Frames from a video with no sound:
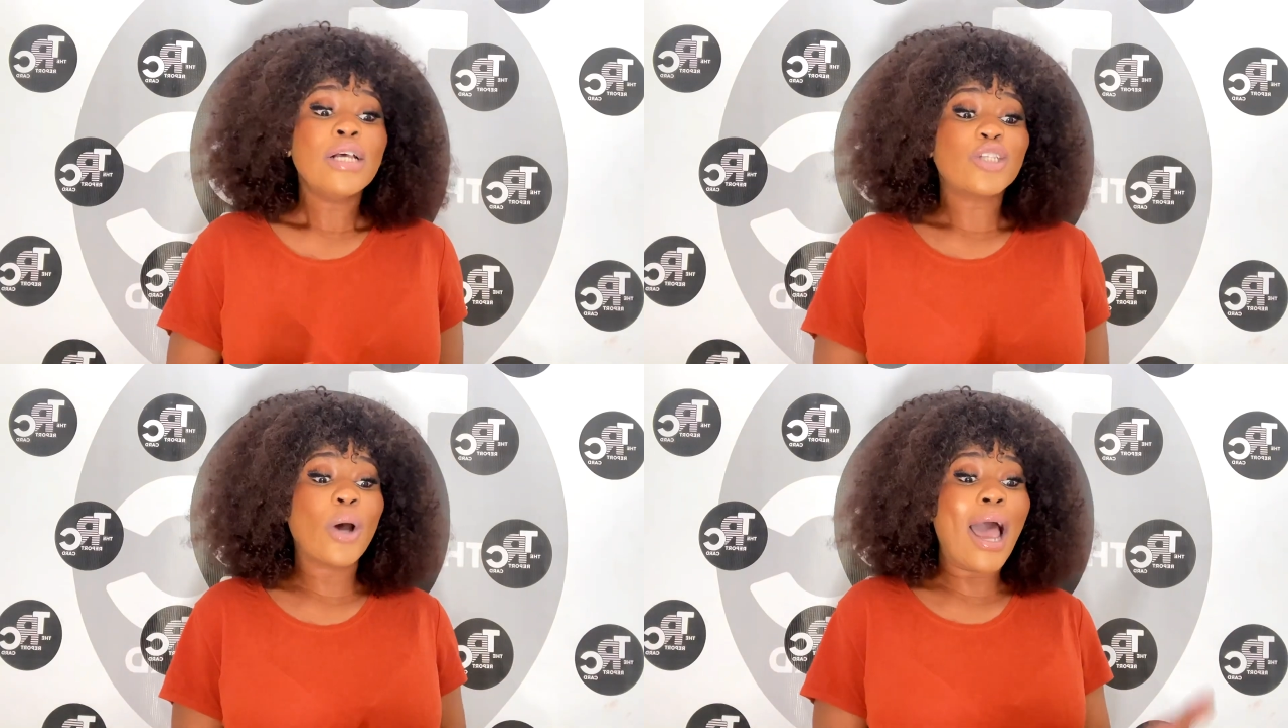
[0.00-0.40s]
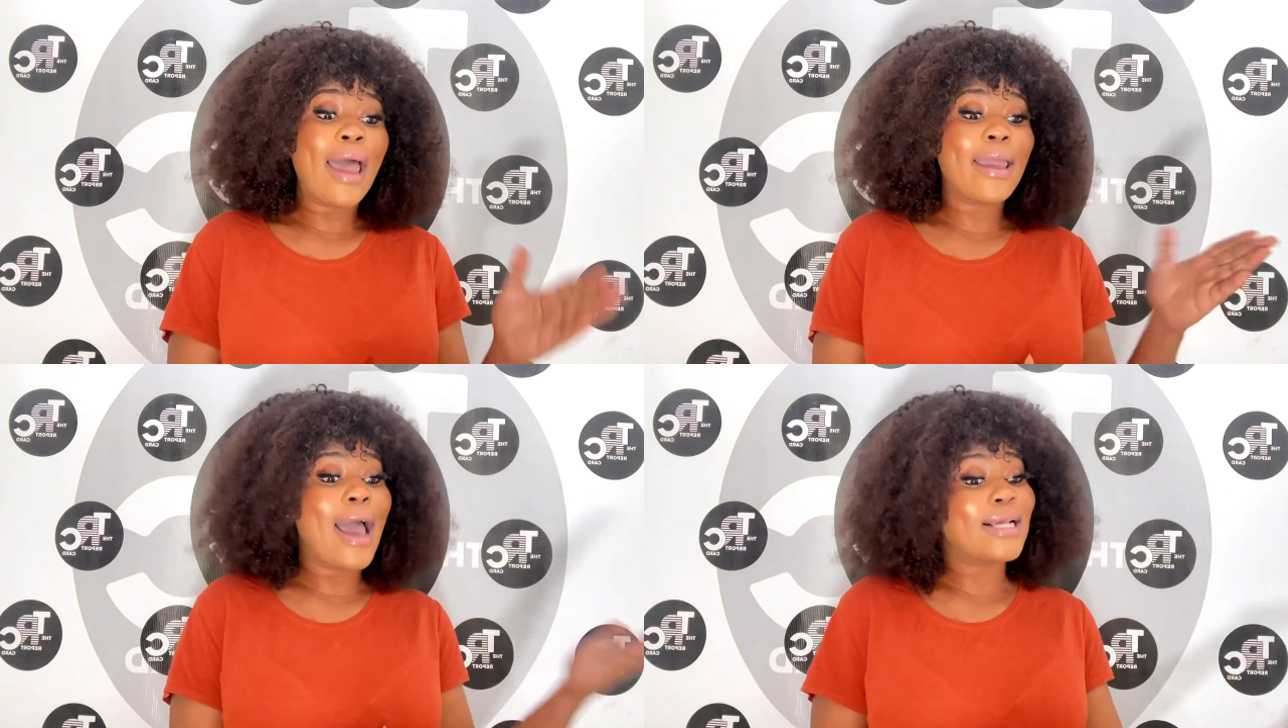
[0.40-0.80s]
So
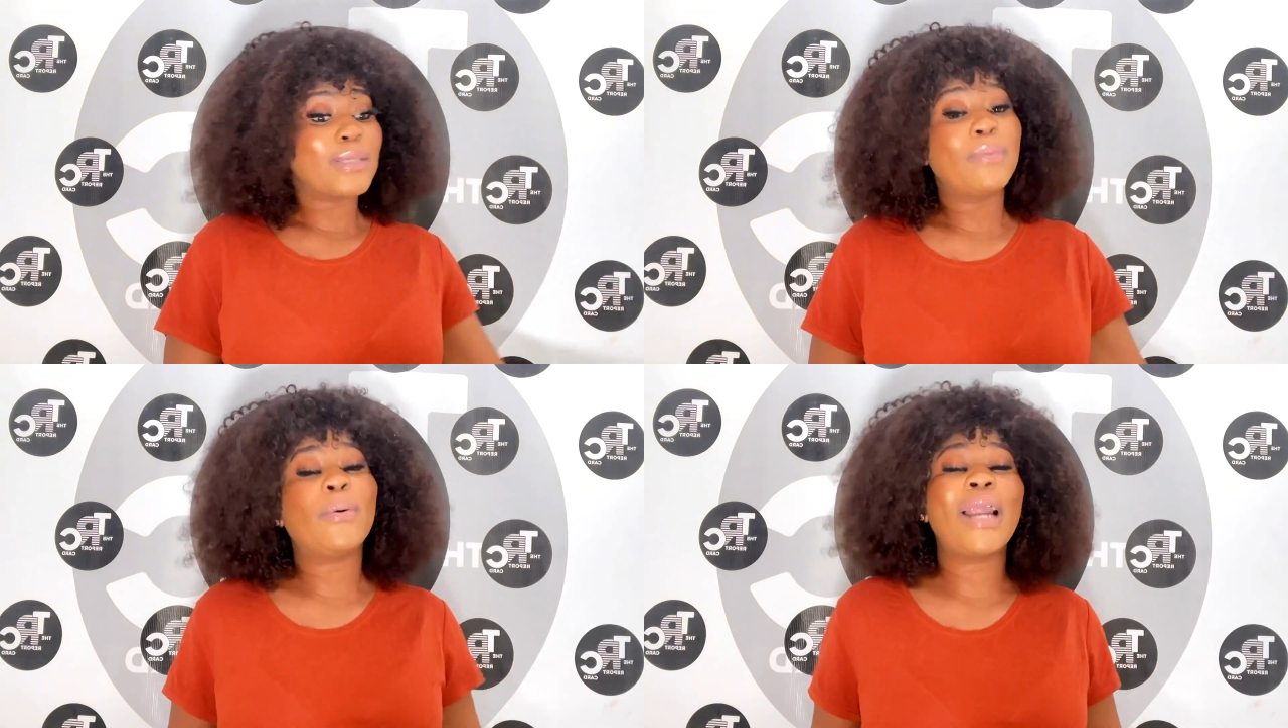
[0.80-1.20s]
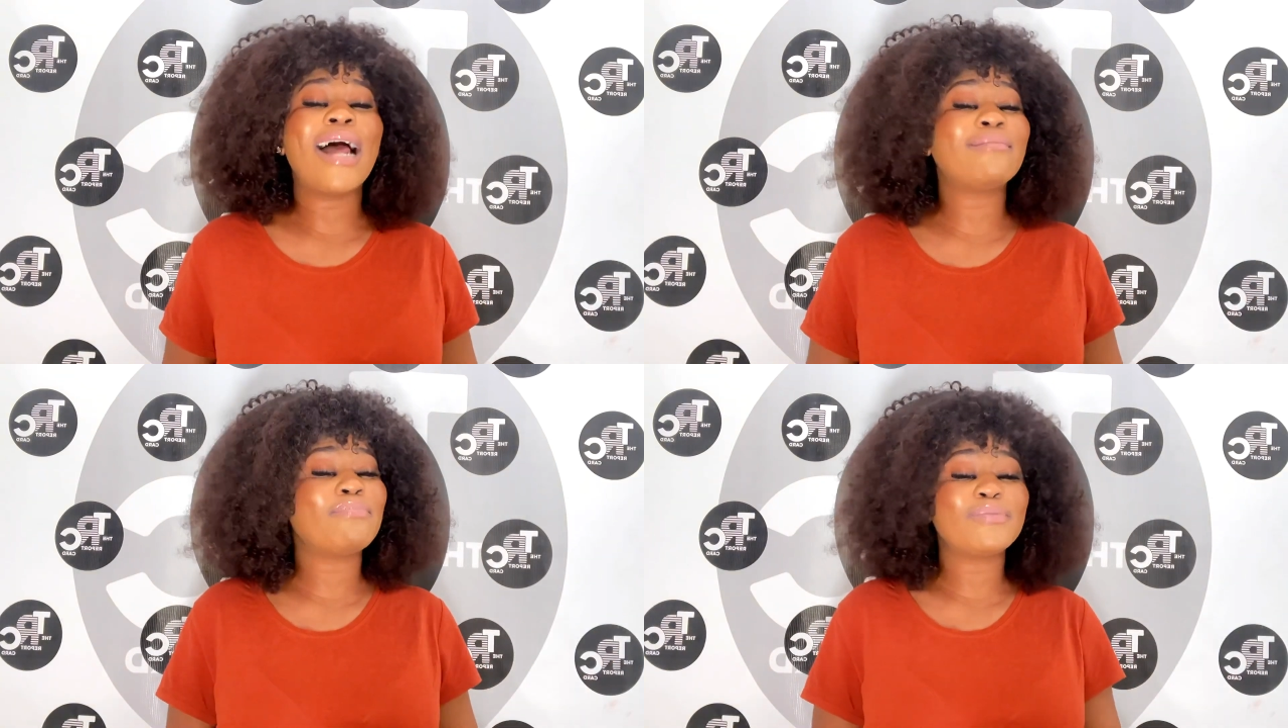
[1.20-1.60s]
I asked people,
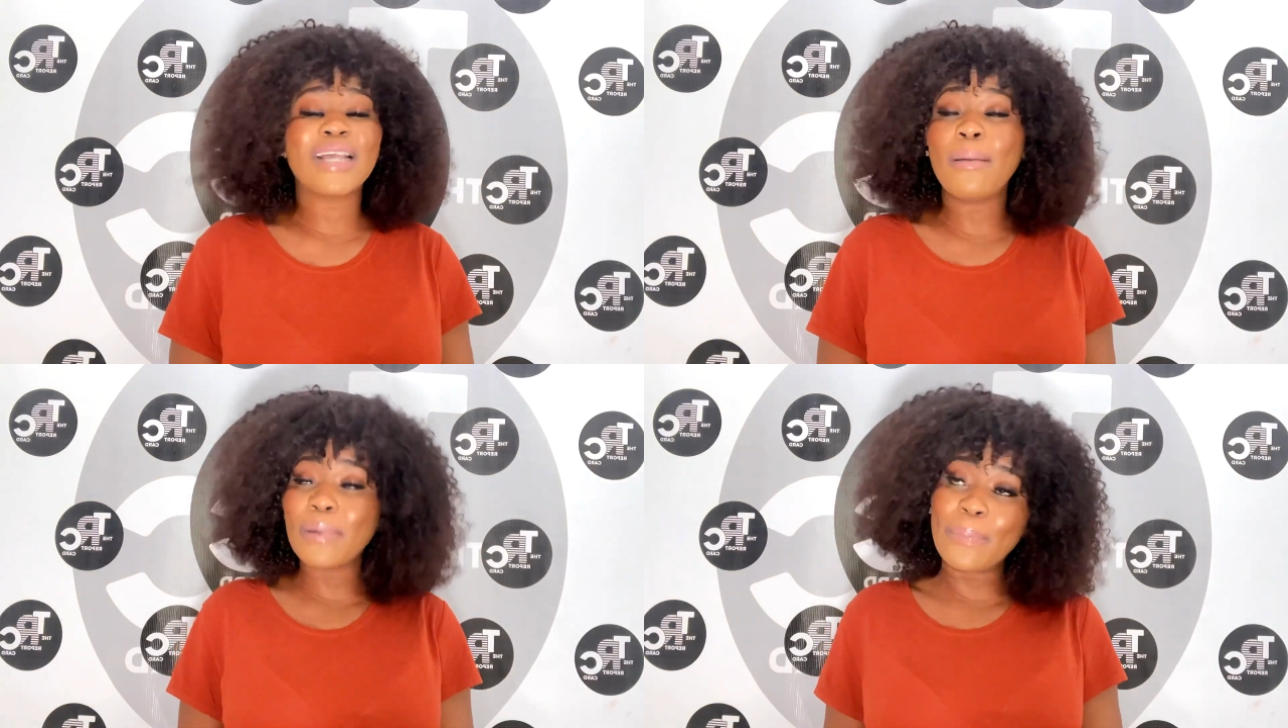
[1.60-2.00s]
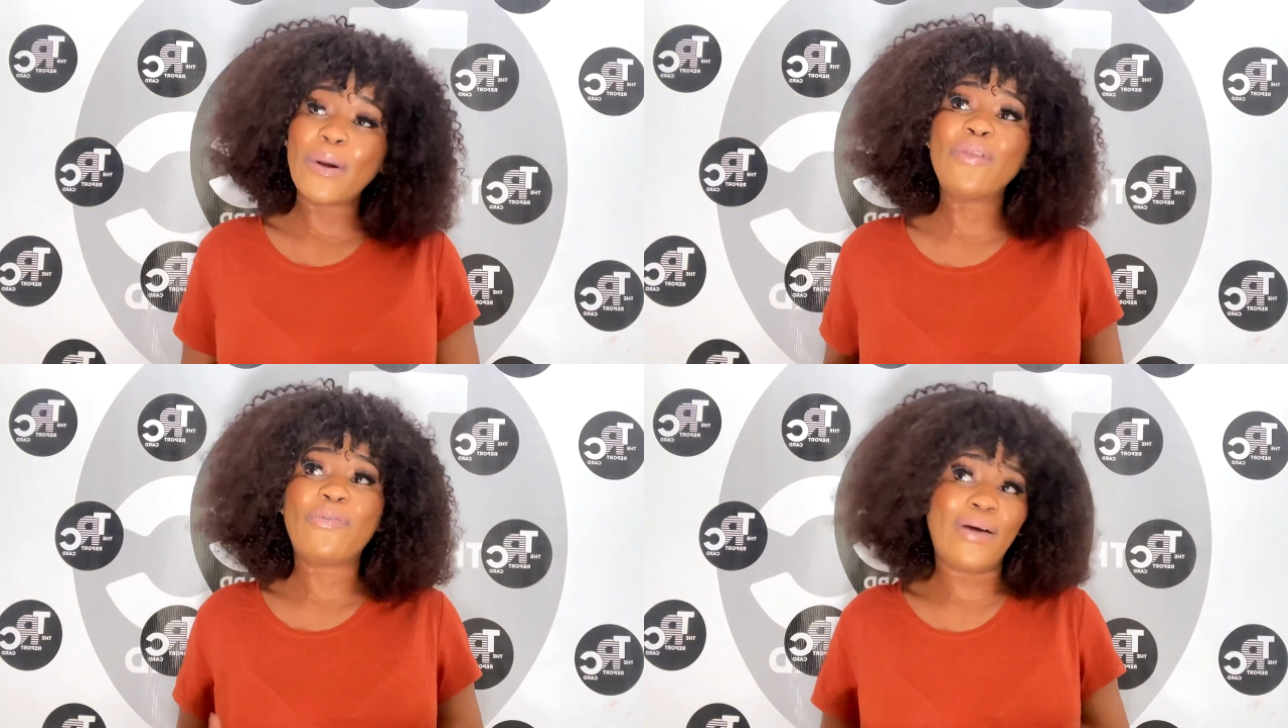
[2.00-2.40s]
and some
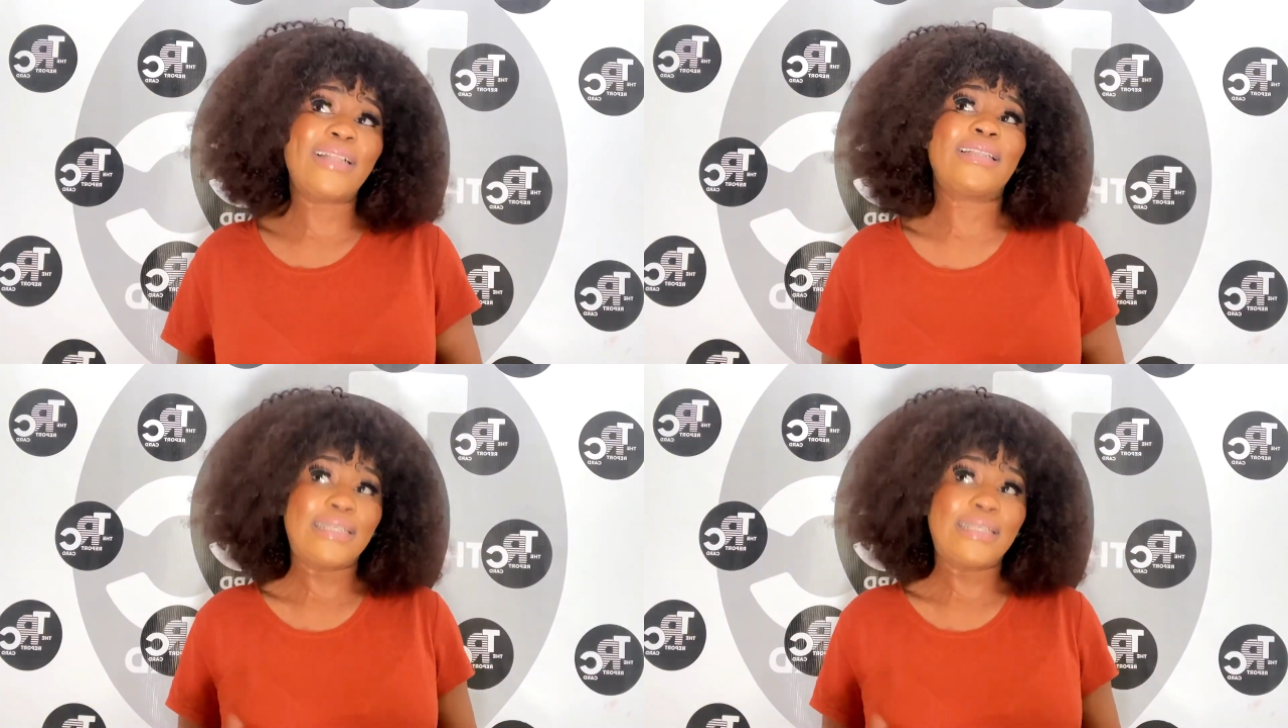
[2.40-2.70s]
people felt the